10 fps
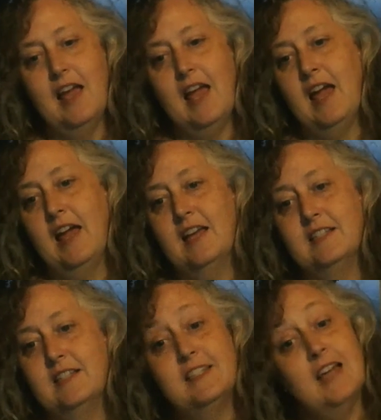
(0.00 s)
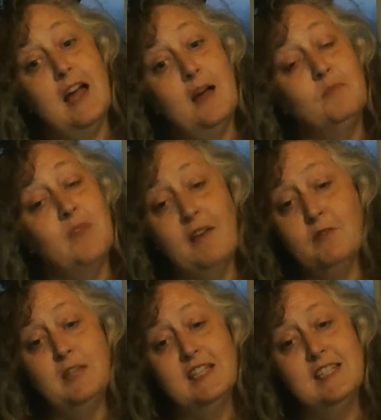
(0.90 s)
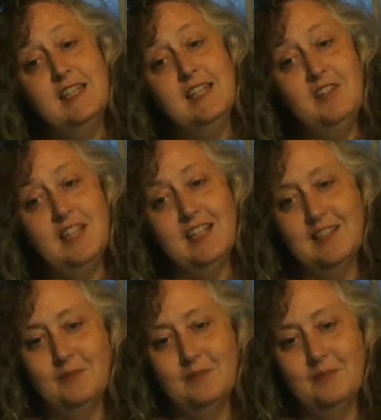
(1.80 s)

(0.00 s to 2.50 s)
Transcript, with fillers: and um, have a blessed evening.